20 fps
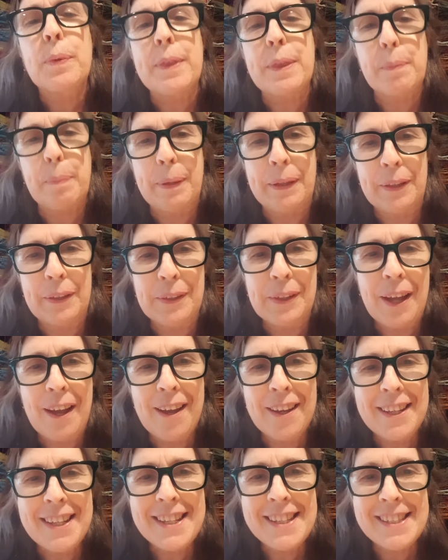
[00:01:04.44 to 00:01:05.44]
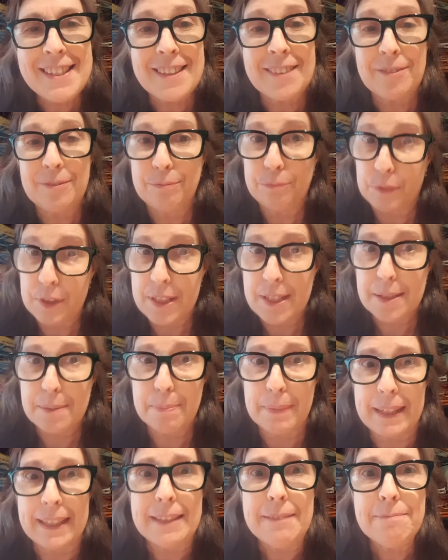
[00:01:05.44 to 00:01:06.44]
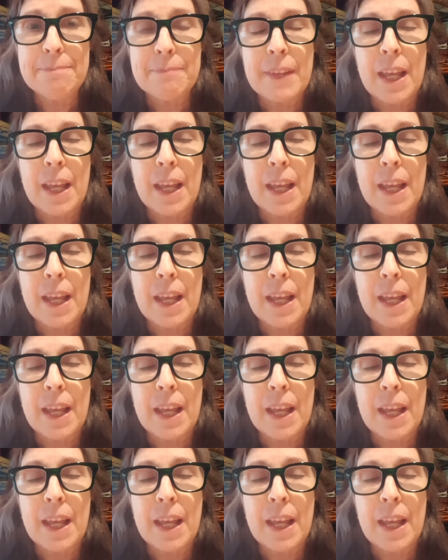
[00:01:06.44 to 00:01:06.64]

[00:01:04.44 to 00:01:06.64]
with the Pillow Goddess, which is me,